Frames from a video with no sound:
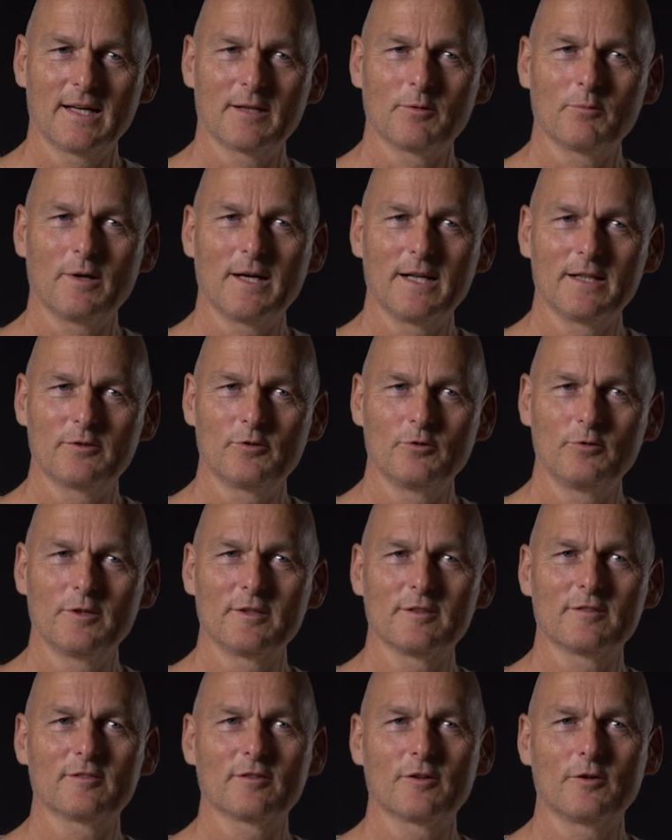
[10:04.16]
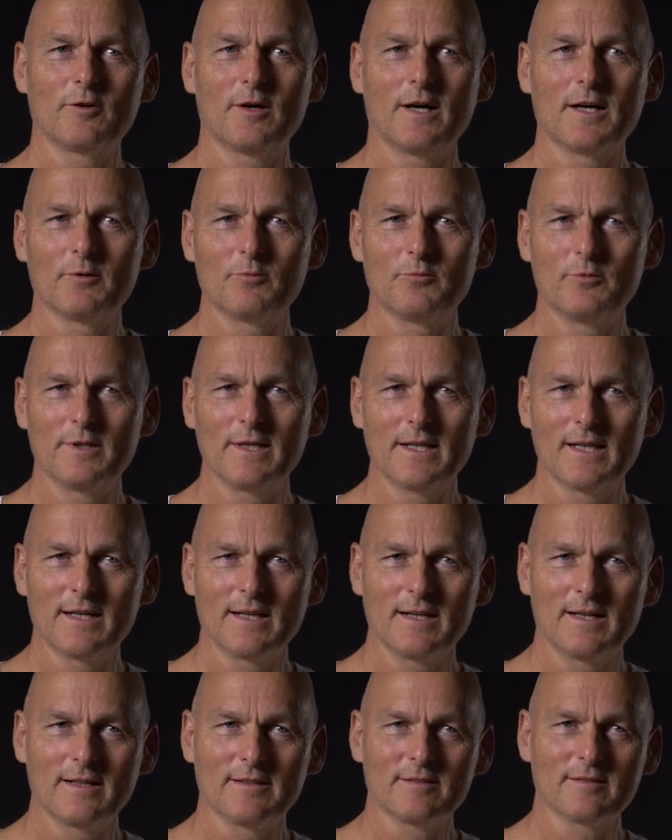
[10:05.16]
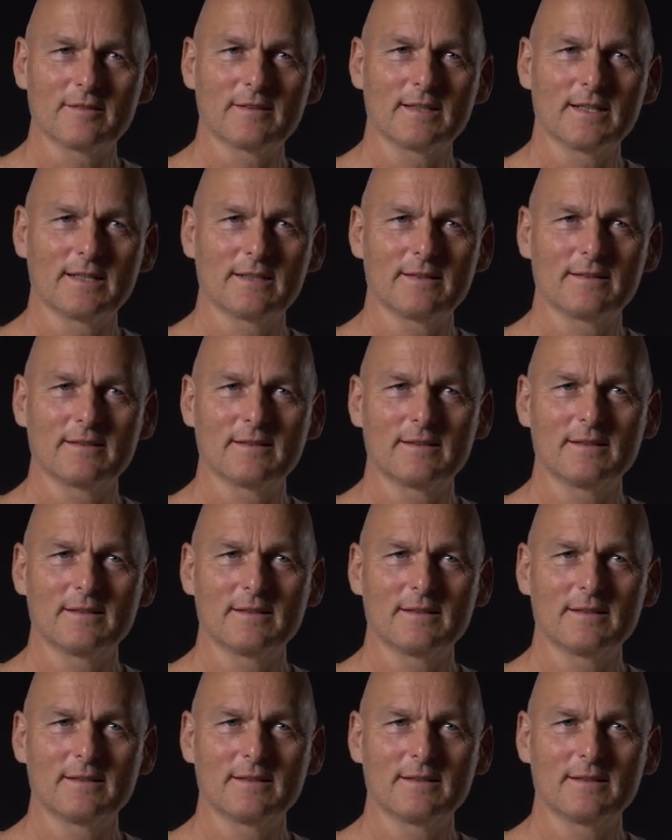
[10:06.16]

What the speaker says: And while doing so, I realized that